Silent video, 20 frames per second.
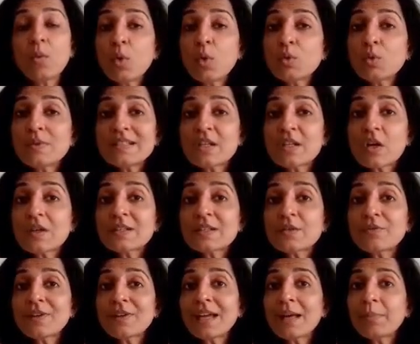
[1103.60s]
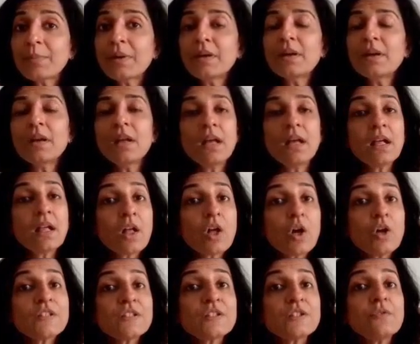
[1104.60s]
What was cost of capital?
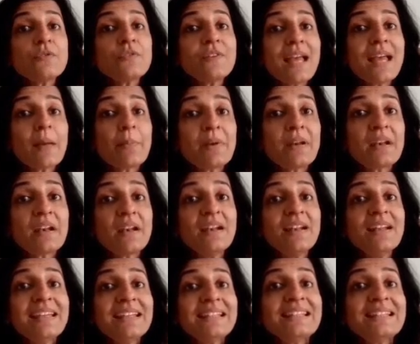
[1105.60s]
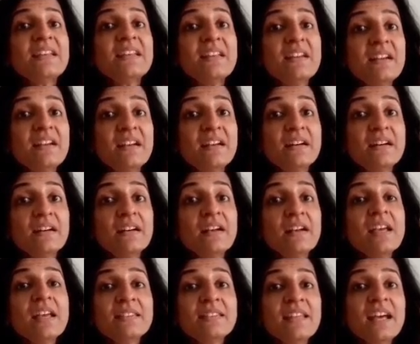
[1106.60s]
Cost of capital is the
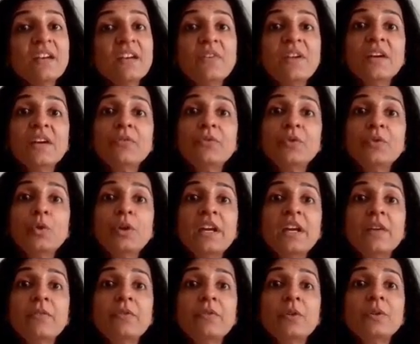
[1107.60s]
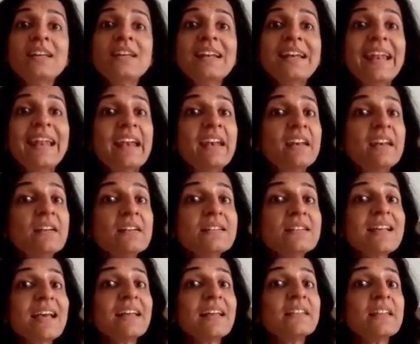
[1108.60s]
return that we have to give to the
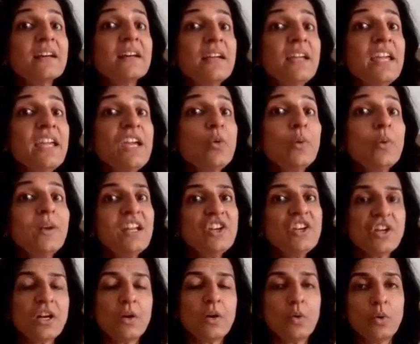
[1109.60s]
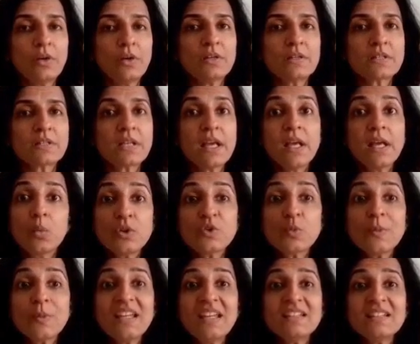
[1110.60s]
lenders and the equity shareholders,
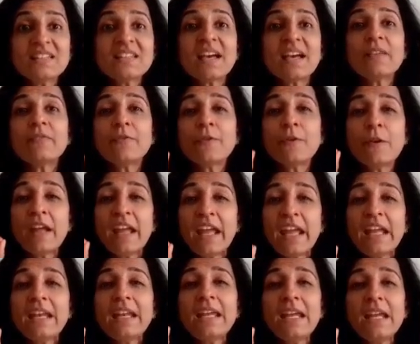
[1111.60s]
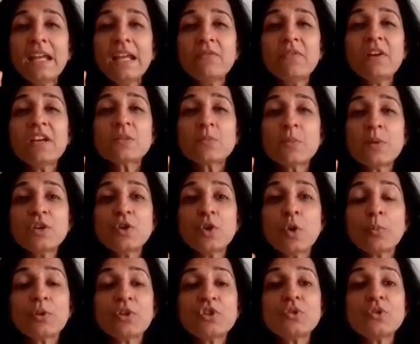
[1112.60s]
which means that for any investment
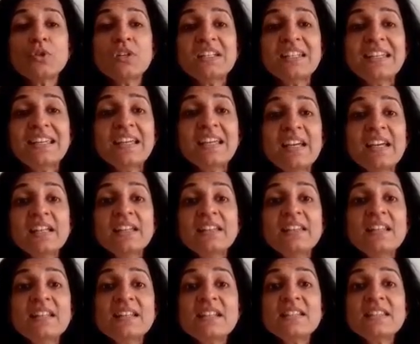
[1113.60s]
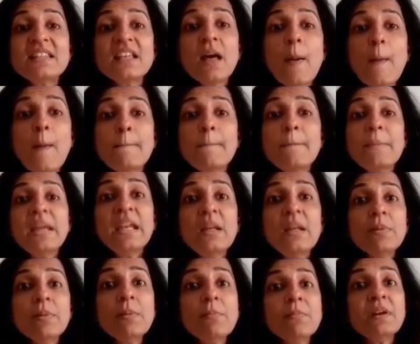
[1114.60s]
opportunity, this is the
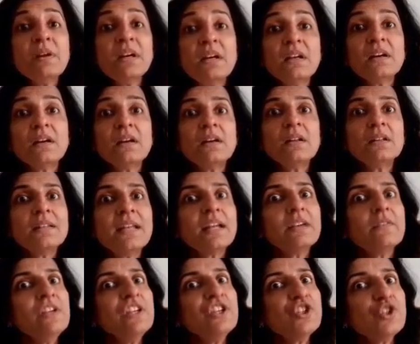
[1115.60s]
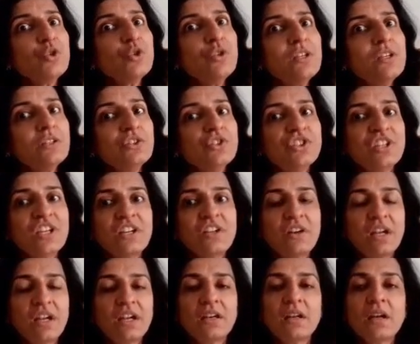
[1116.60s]
minimum return that we should
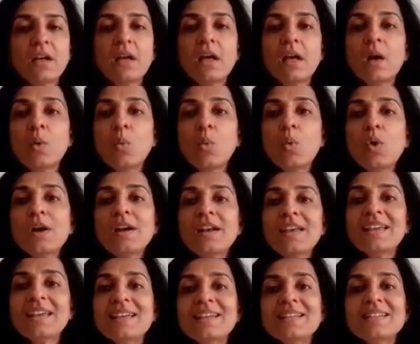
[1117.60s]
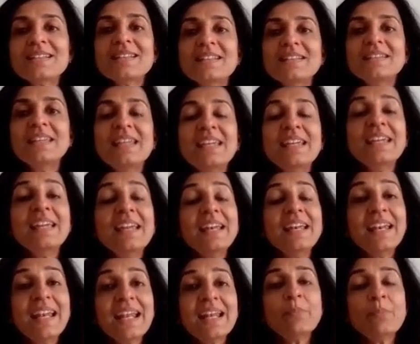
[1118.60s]
generate. What is the
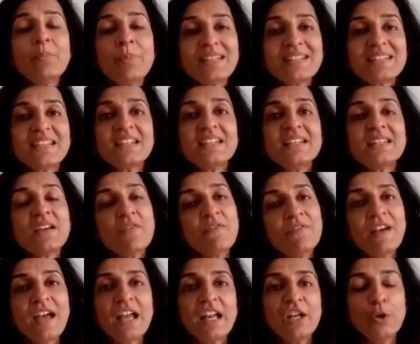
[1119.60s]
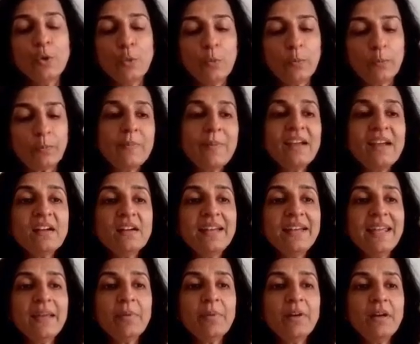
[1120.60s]
net present value? We will make a
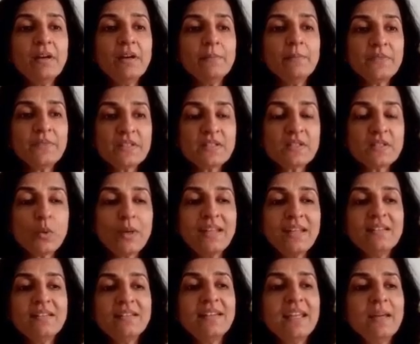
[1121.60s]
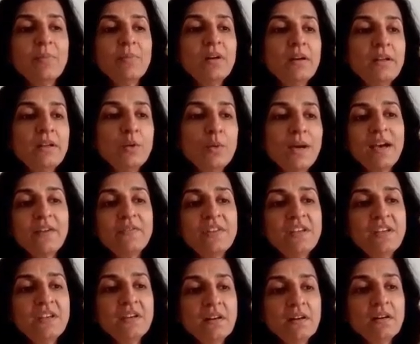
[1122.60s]
table. So in the table, you have
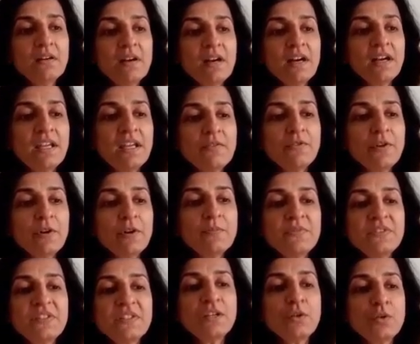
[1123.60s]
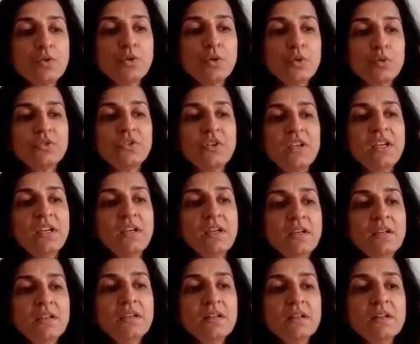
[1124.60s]
the year running from 0 to 3.
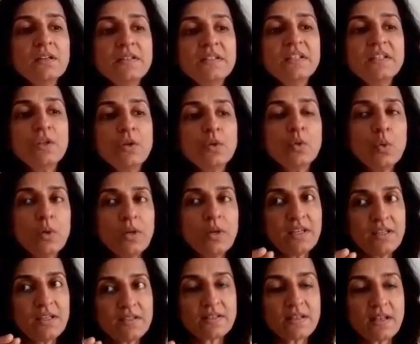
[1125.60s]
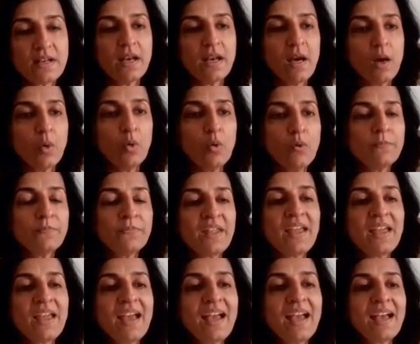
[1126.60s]
Year 0 is now,
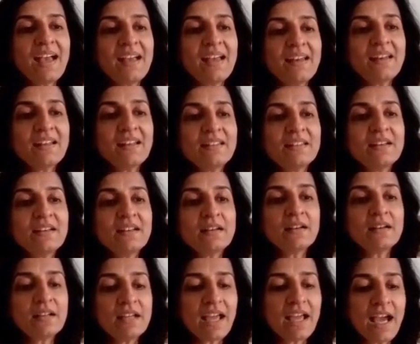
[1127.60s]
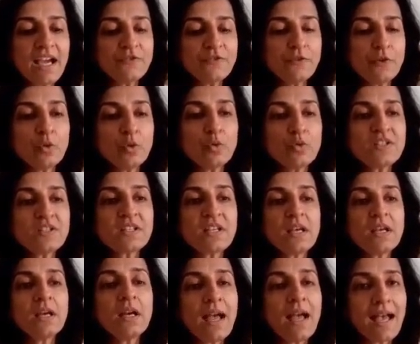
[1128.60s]
and the cash flows
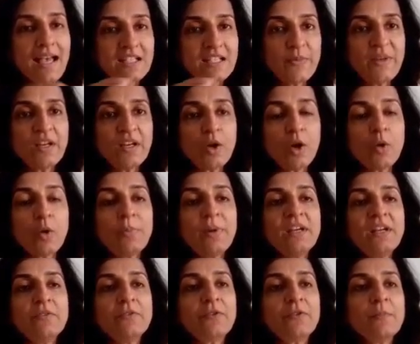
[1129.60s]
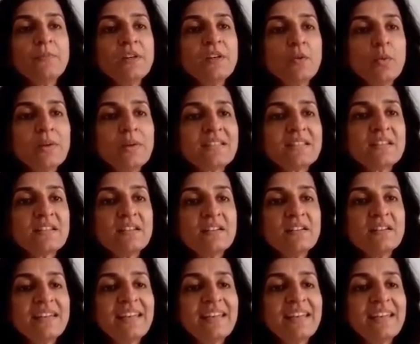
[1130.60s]
has been copied from the question.